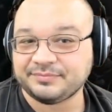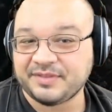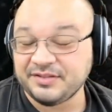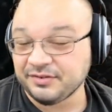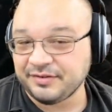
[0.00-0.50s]

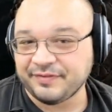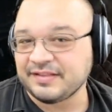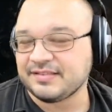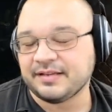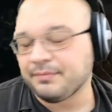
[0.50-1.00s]
these are
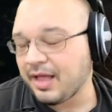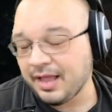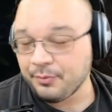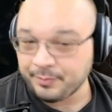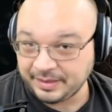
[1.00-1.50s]
events that I
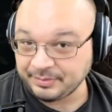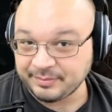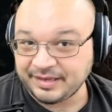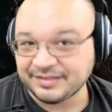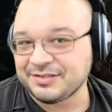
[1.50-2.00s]
won't be able to
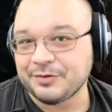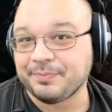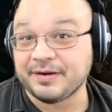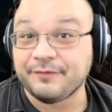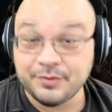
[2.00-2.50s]
make it to,
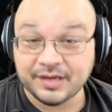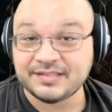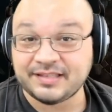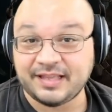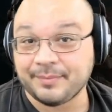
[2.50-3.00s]
but if you guys
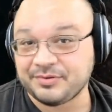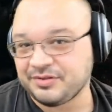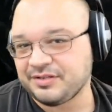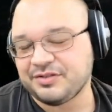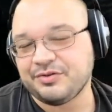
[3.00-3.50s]
get the
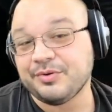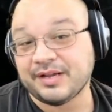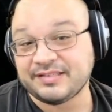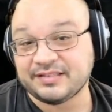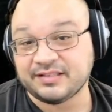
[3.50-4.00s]
opportunity to, you
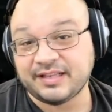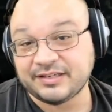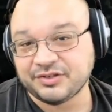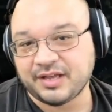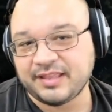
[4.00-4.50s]
guys get to like
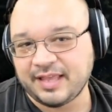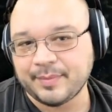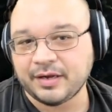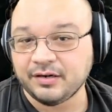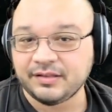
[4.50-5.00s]
try the game
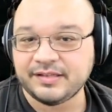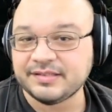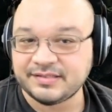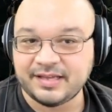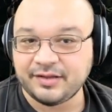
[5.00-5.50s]
out early and
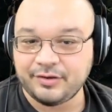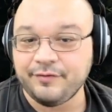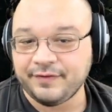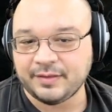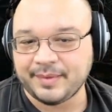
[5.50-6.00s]
see how you
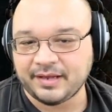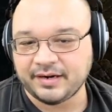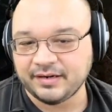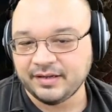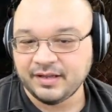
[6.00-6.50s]
feel about
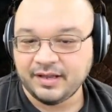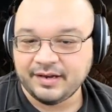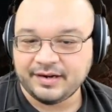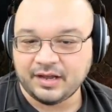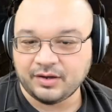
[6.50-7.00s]
it.
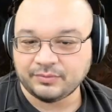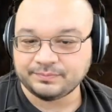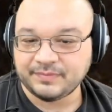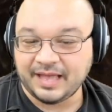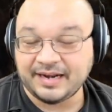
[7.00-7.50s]
Now,
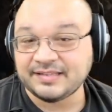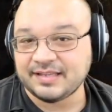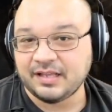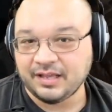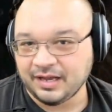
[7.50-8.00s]
at
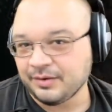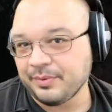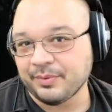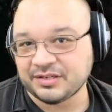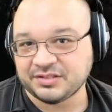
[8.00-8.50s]
ExileCon, we
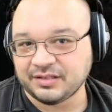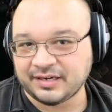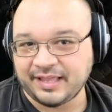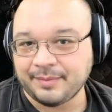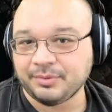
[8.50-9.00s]
watched a lot
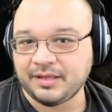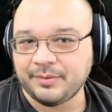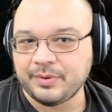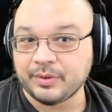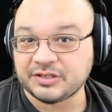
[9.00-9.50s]
of gameplay.
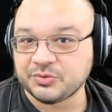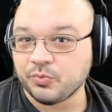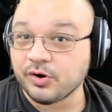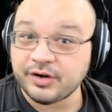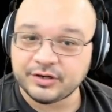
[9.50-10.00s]
We watched
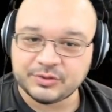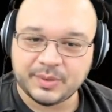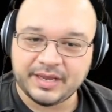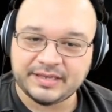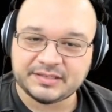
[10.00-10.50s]
Warrior
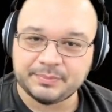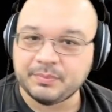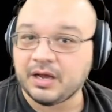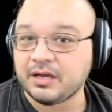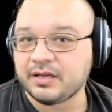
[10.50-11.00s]
twice,
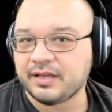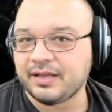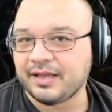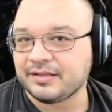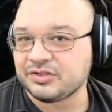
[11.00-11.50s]
Monk,
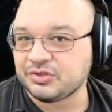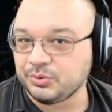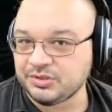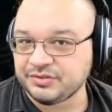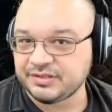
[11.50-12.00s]
and
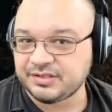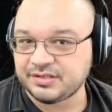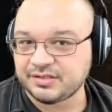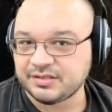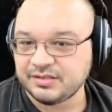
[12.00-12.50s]
Sorceress.